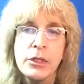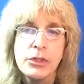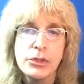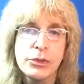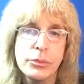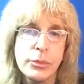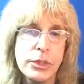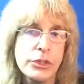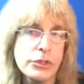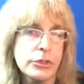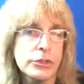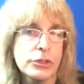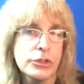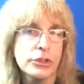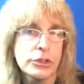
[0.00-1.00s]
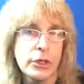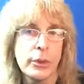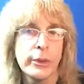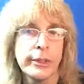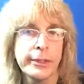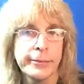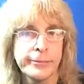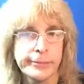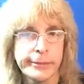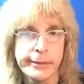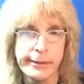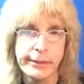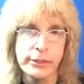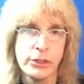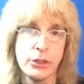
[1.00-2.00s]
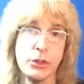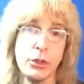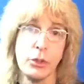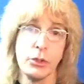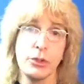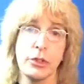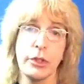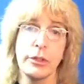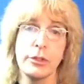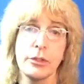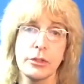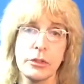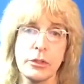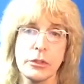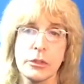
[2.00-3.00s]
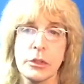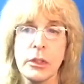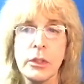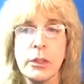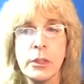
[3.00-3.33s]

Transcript: So research is showing, look, in the neurosciences,